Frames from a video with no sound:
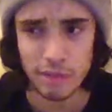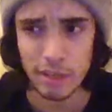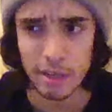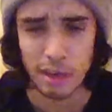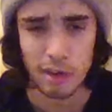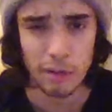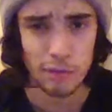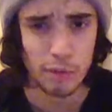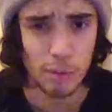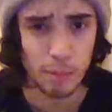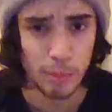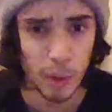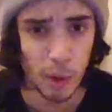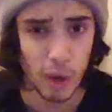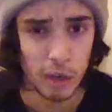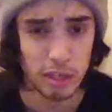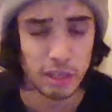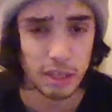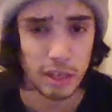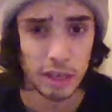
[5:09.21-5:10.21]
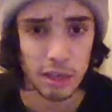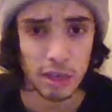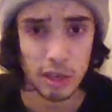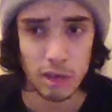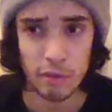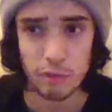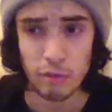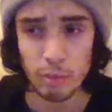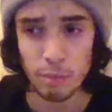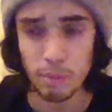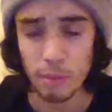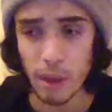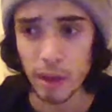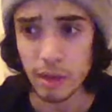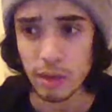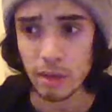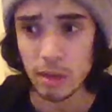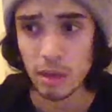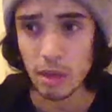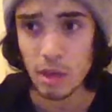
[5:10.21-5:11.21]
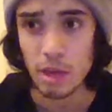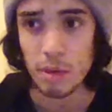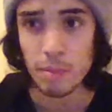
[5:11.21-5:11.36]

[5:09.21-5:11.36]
take care of your body, take care of your mind.